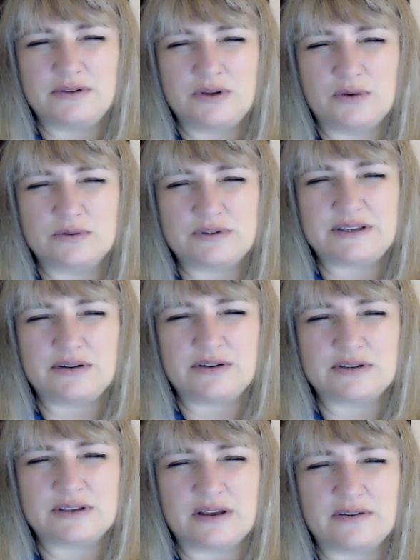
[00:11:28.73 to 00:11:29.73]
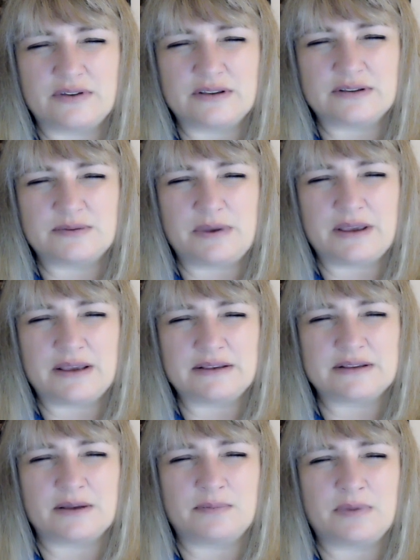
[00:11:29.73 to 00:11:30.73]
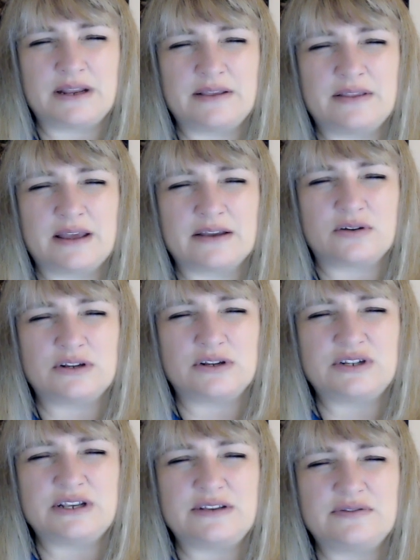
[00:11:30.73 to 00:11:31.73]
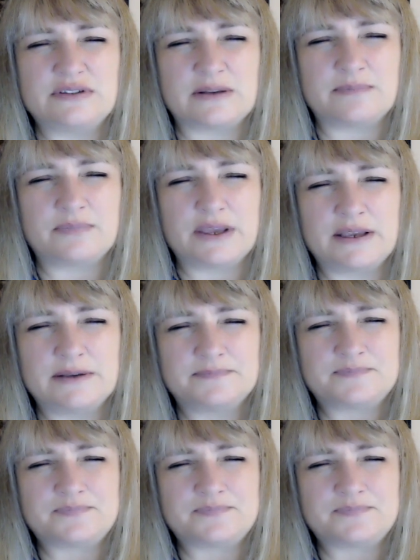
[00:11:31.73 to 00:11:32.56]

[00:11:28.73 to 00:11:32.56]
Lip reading: don't see yourself as being somebody that could achieve something.